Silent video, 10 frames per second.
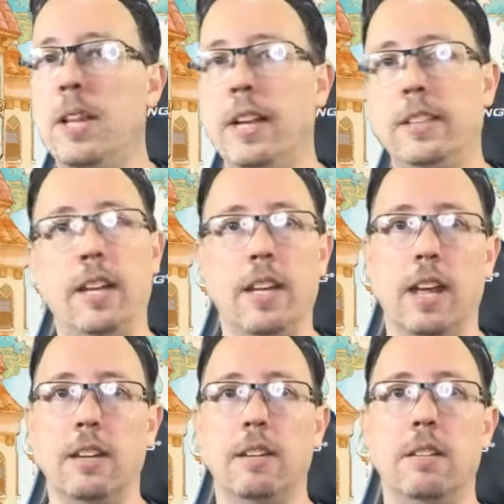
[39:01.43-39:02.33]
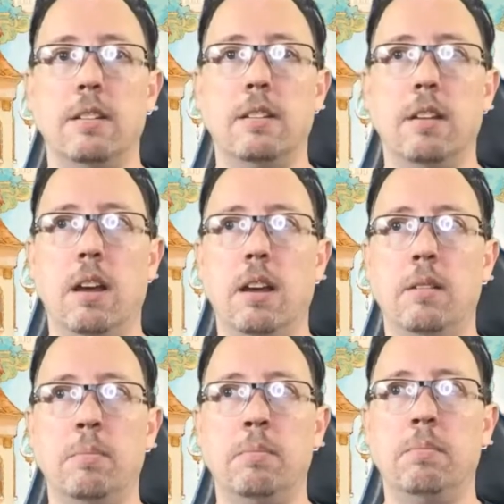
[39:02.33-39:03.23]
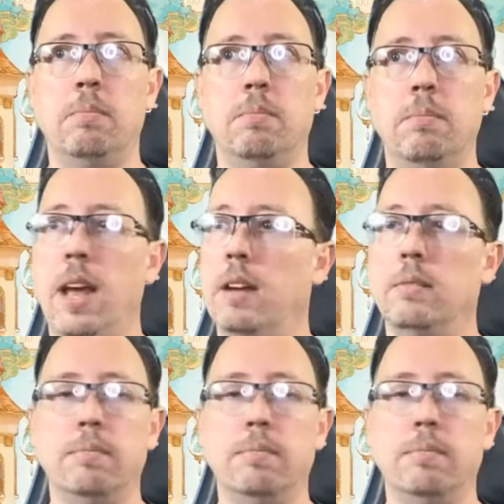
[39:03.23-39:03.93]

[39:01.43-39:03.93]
like that again. Yeah,